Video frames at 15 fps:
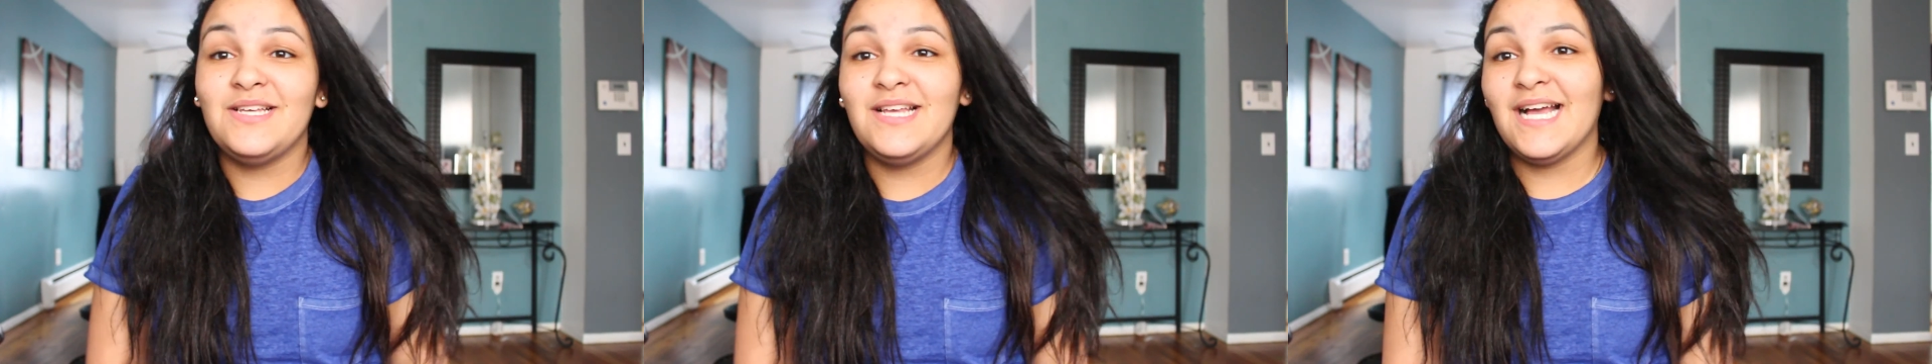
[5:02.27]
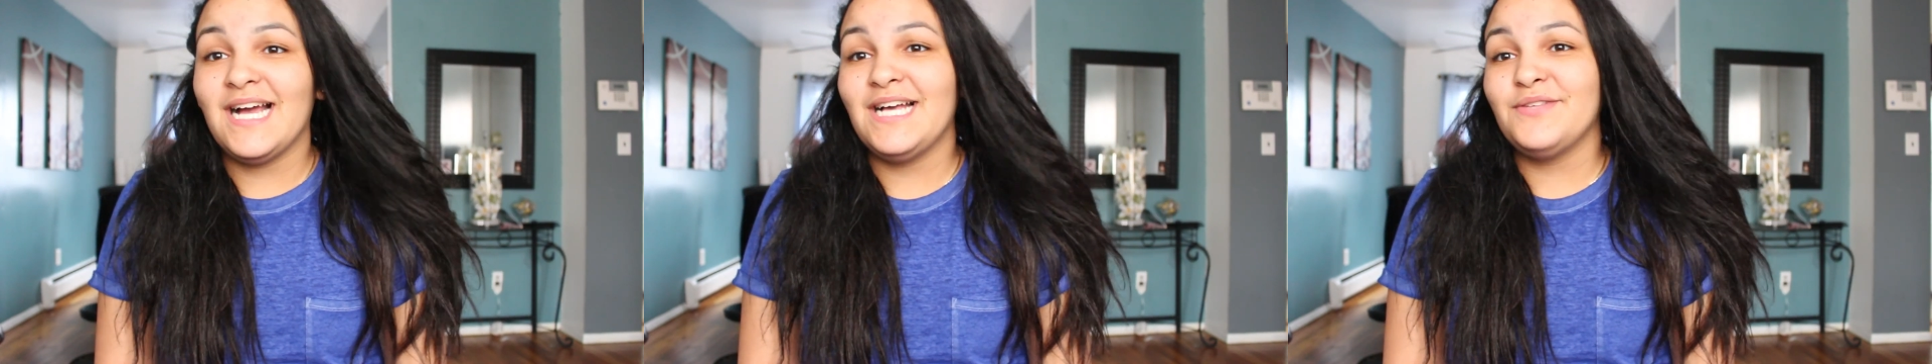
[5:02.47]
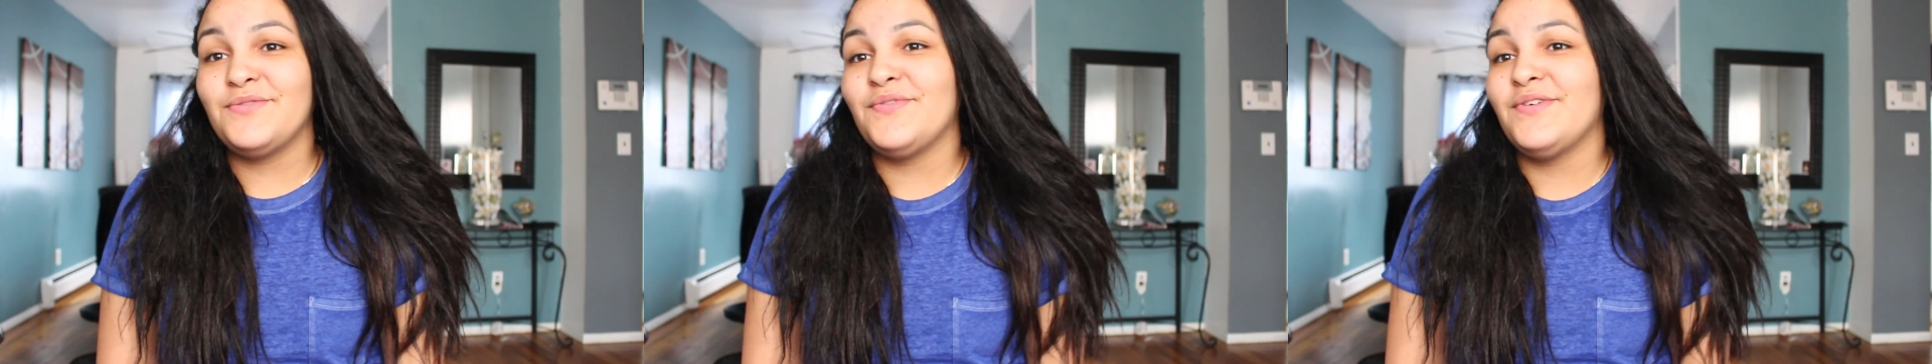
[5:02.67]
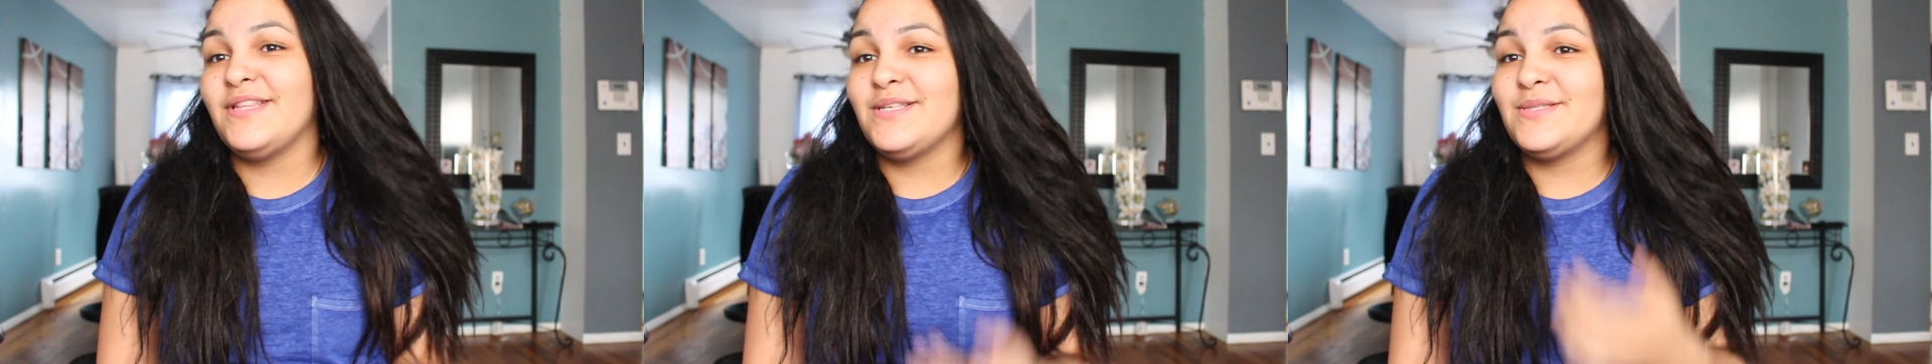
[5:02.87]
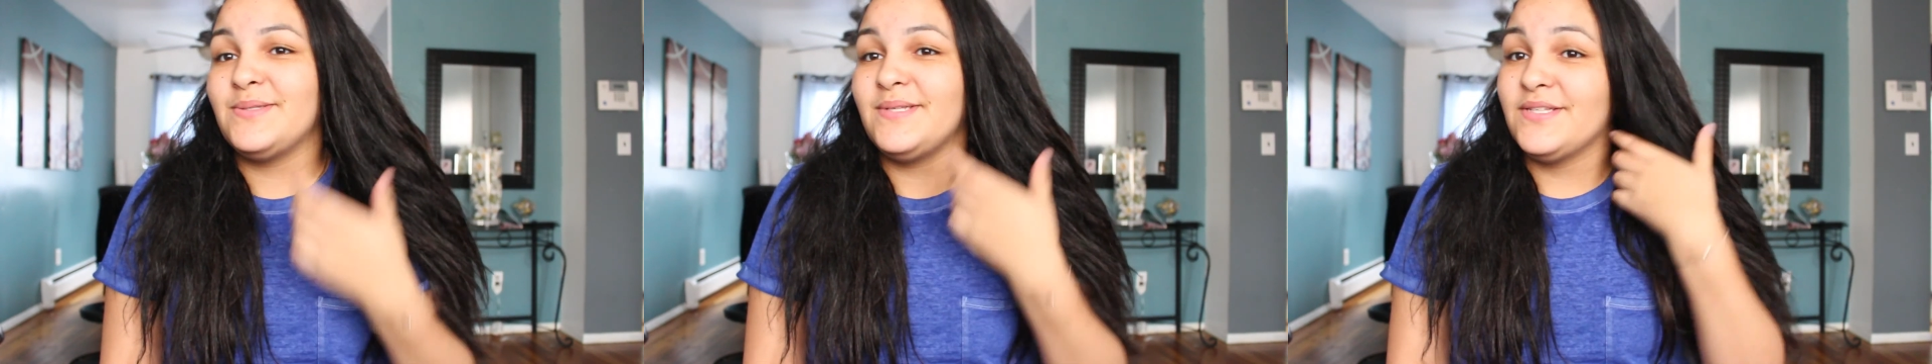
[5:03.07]
you guys for
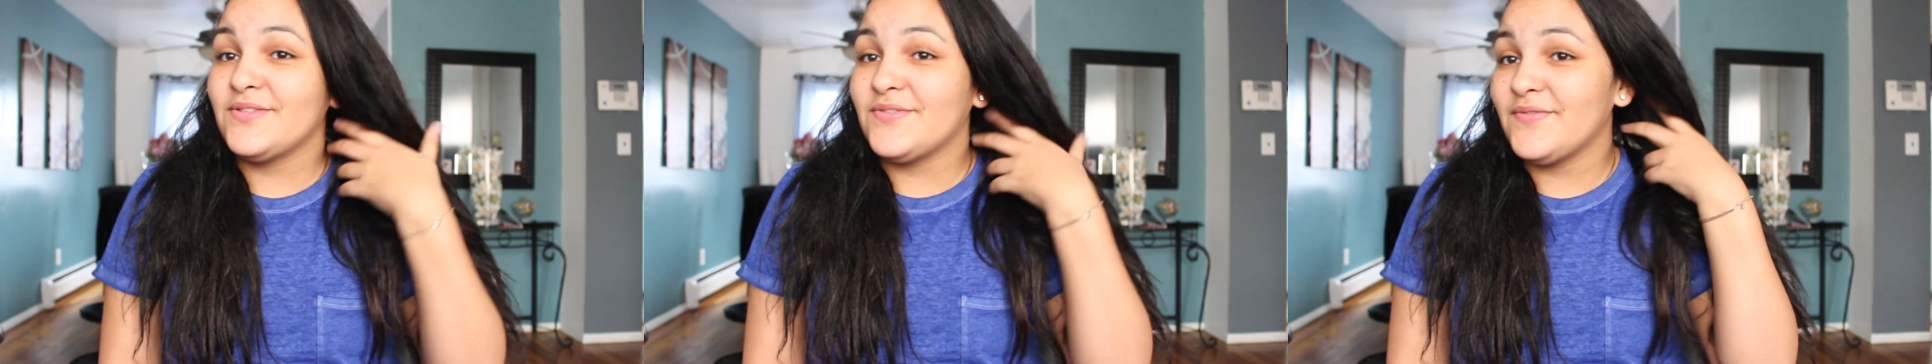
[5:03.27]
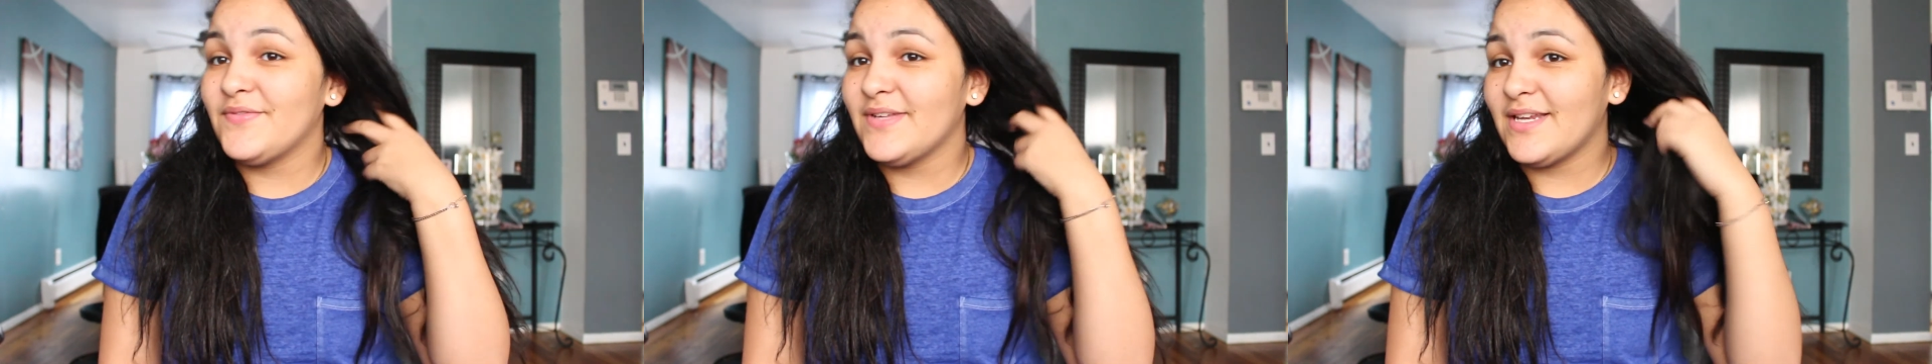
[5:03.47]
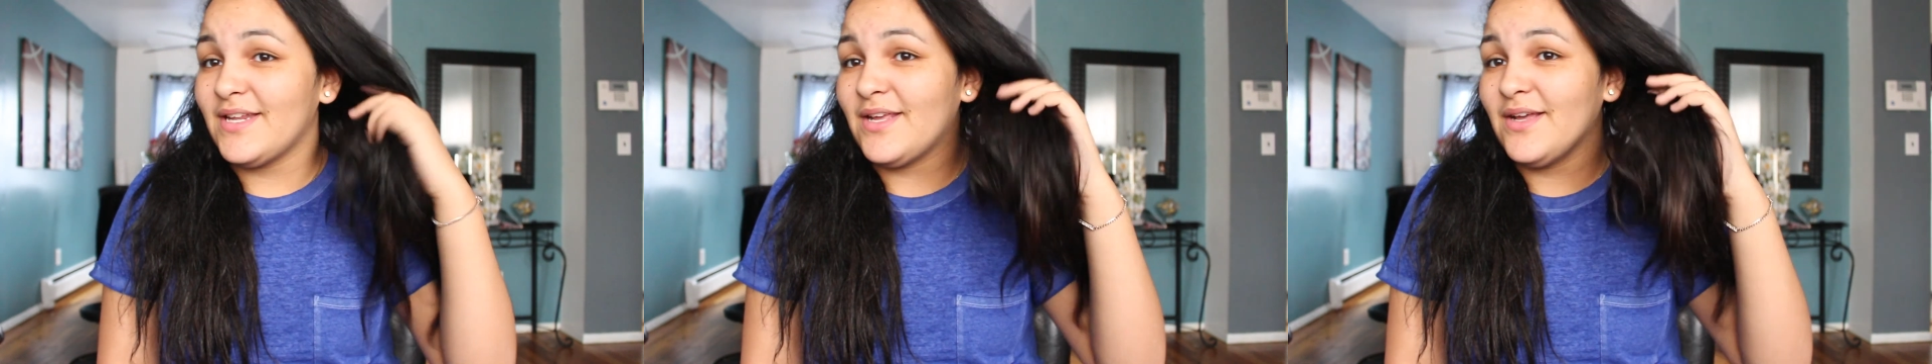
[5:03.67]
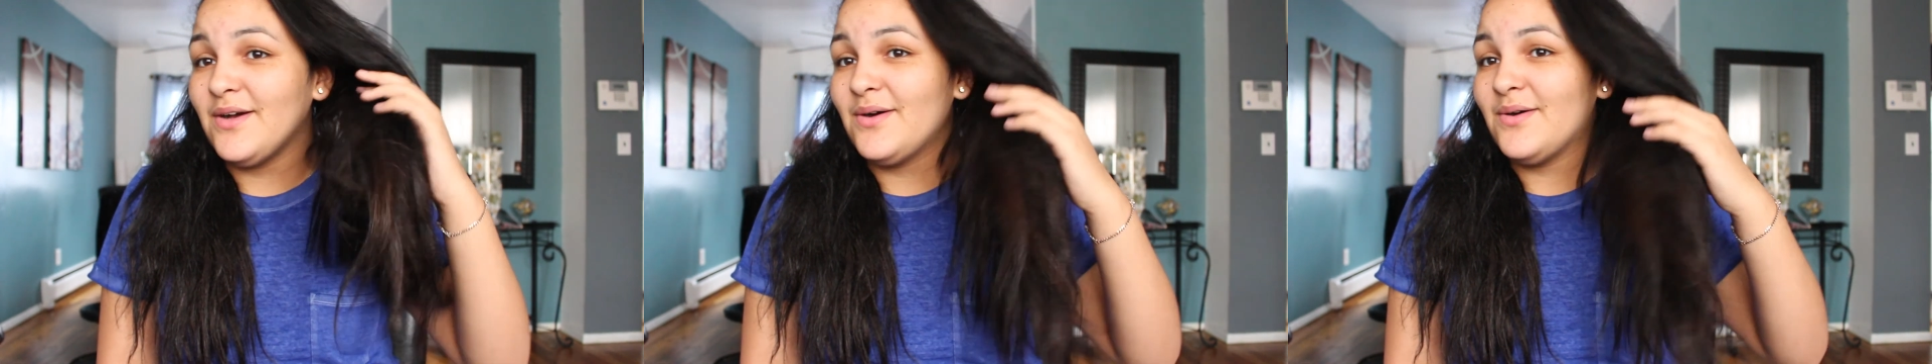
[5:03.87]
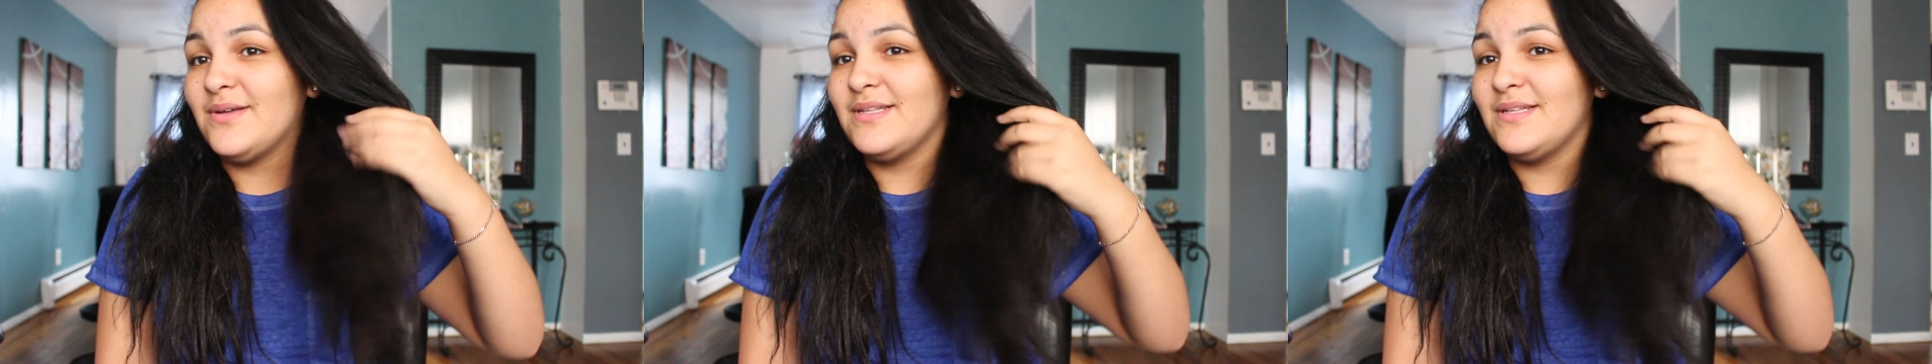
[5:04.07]
this week's video.